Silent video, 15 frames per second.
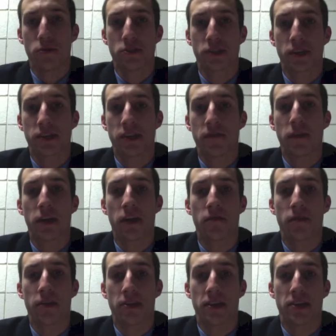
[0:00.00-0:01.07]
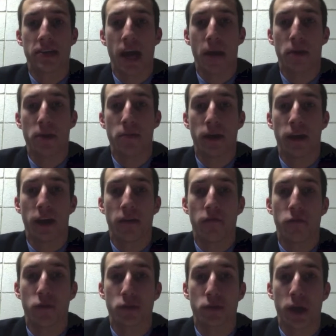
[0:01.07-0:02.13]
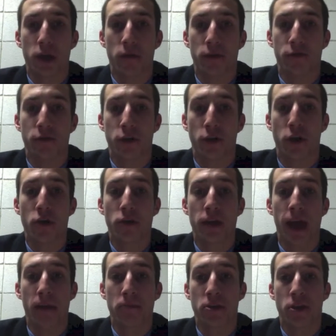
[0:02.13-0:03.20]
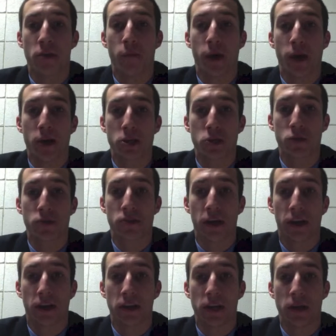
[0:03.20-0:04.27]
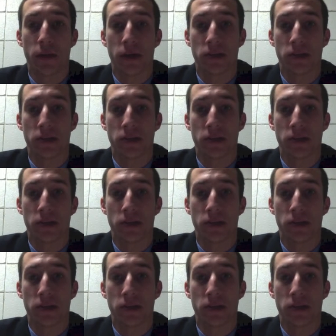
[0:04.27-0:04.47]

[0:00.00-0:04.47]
A significant event that has happened in my life was when I was voted co-captain of my high school soccer team